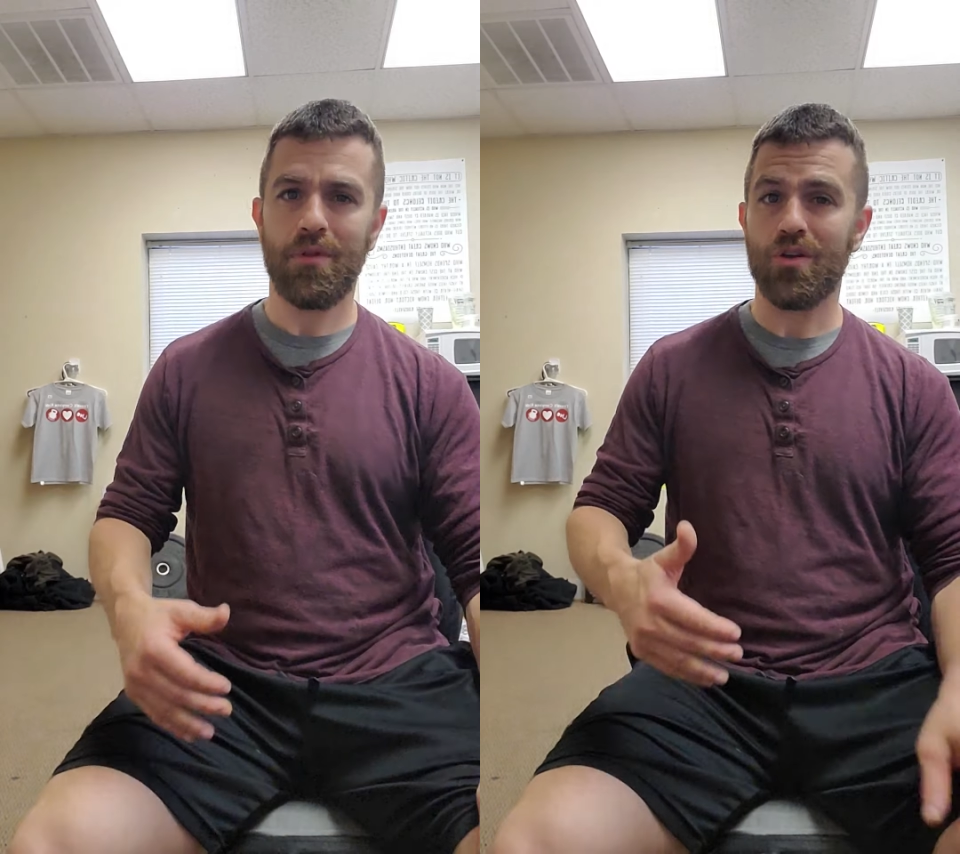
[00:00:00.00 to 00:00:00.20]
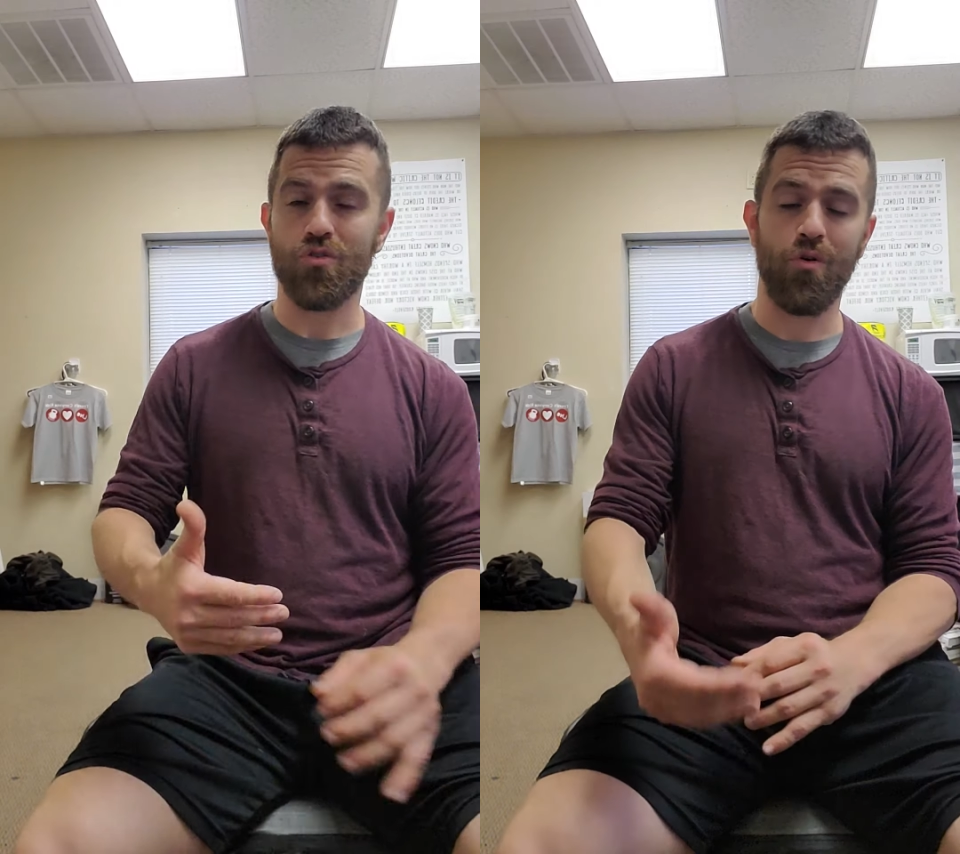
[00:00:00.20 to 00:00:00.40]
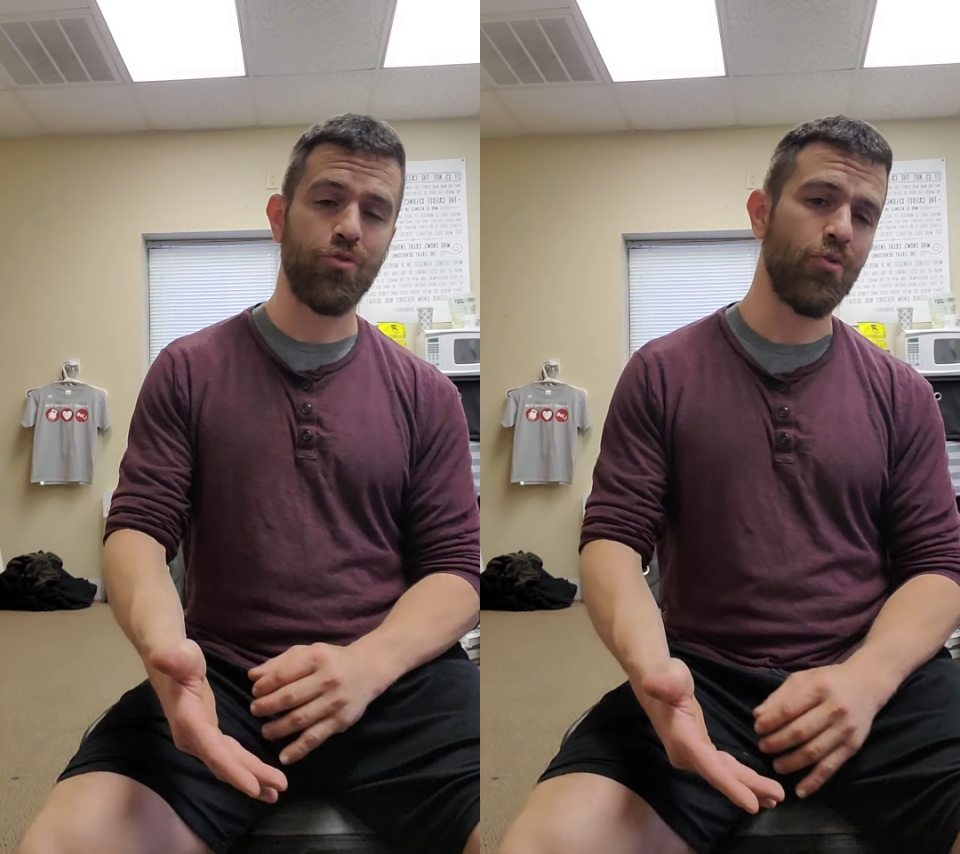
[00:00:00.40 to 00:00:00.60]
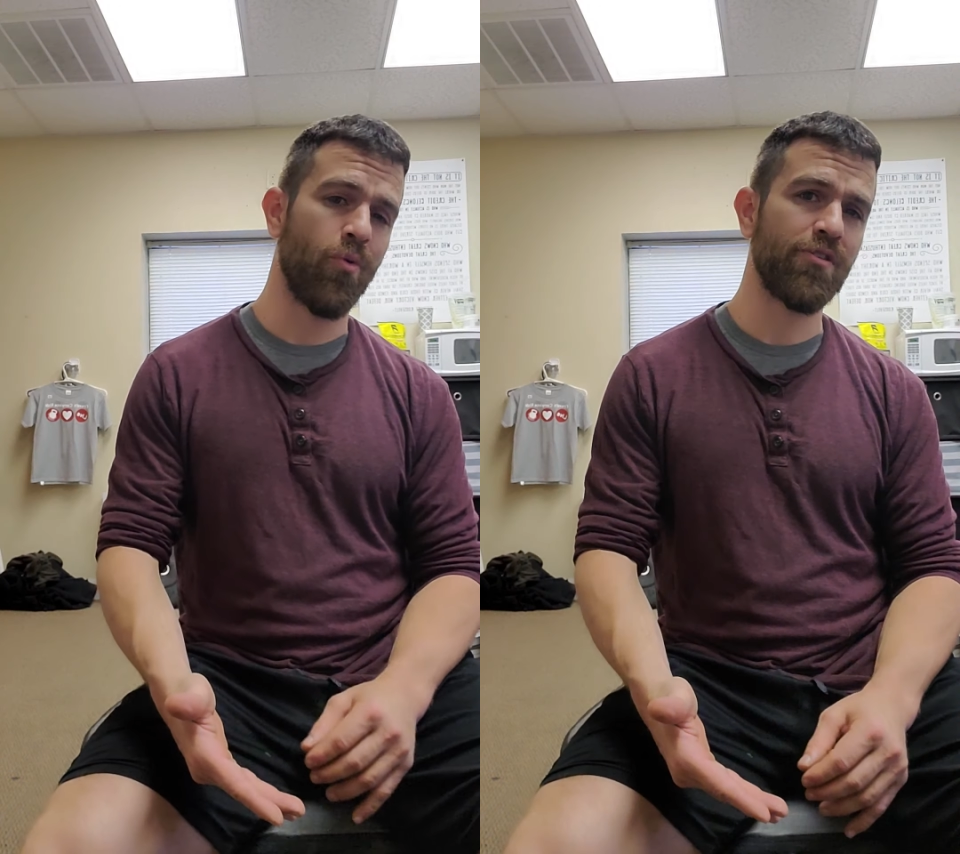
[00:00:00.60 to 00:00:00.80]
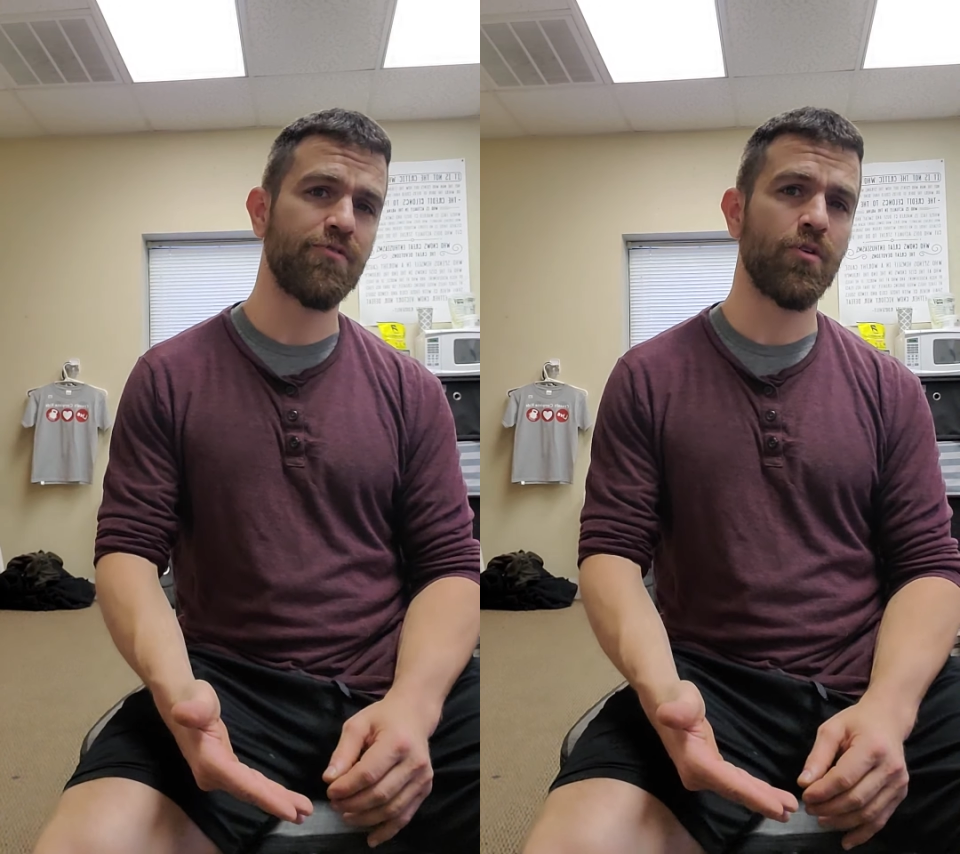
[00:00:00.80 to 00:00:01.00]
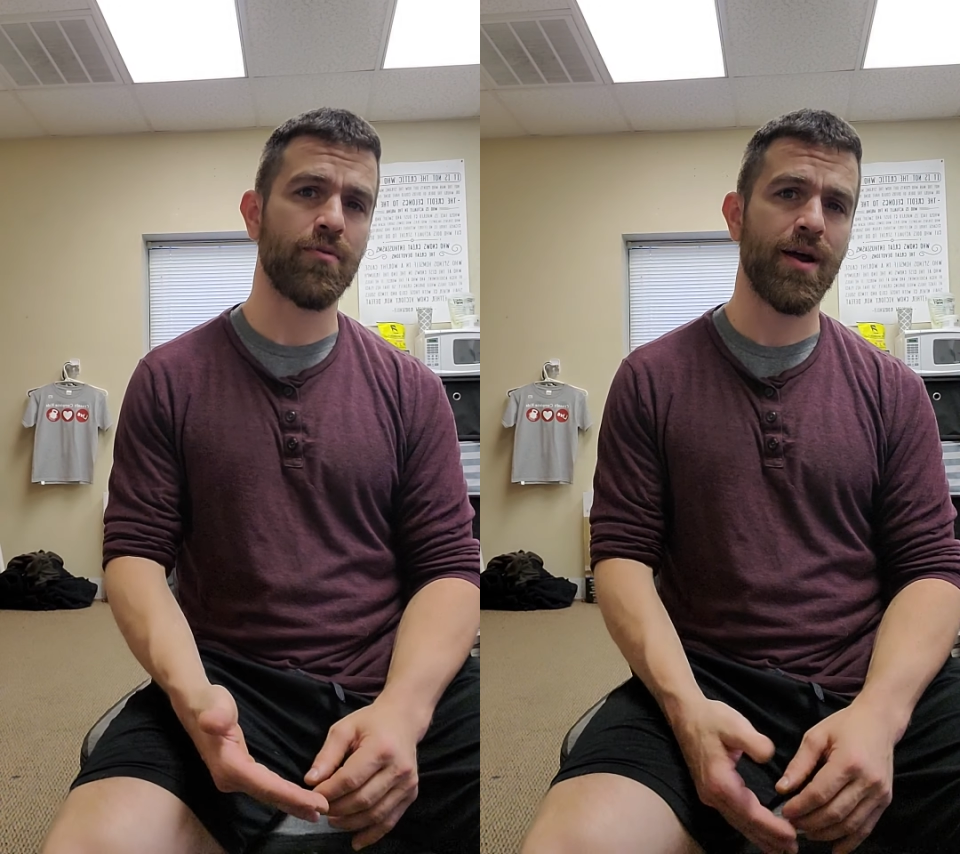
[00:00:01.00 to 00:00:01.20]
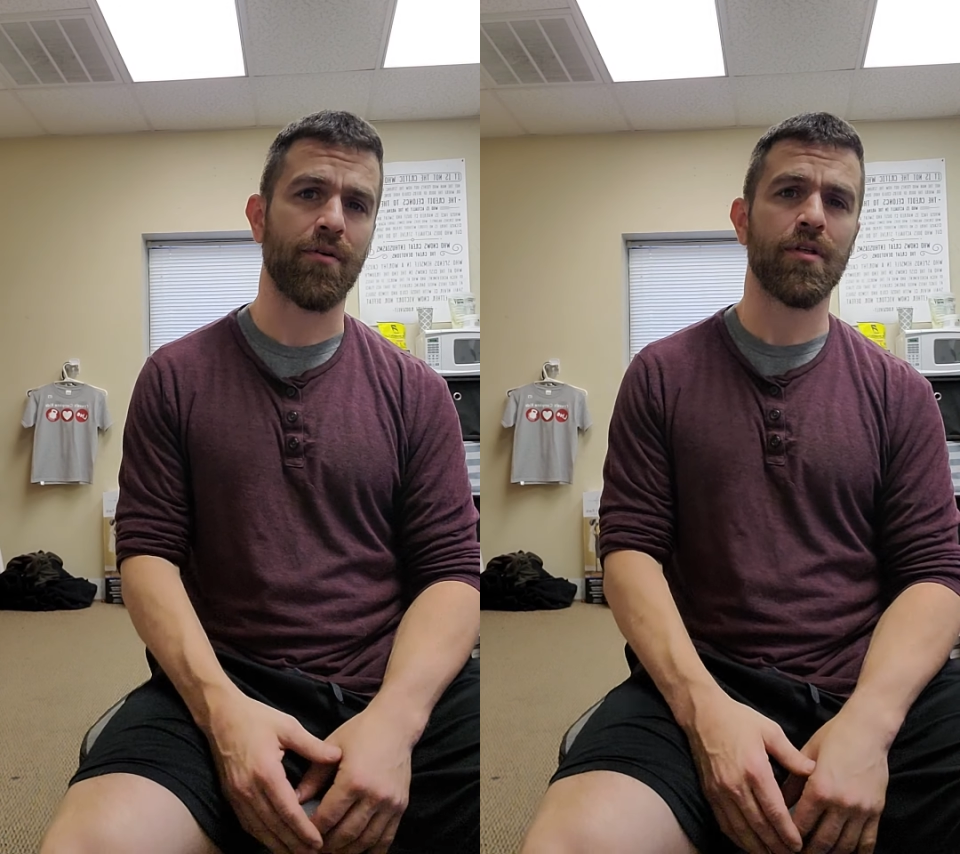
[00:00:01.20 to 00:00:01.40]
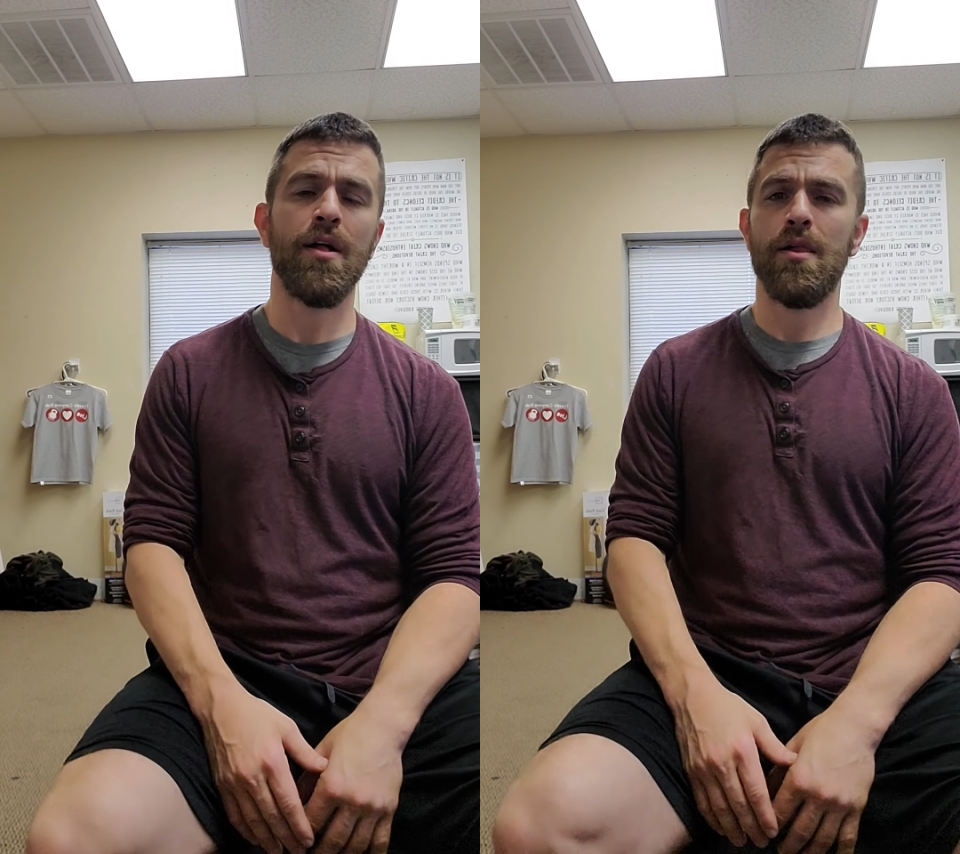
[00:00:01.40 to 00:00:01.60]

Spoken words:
go through 1 full round.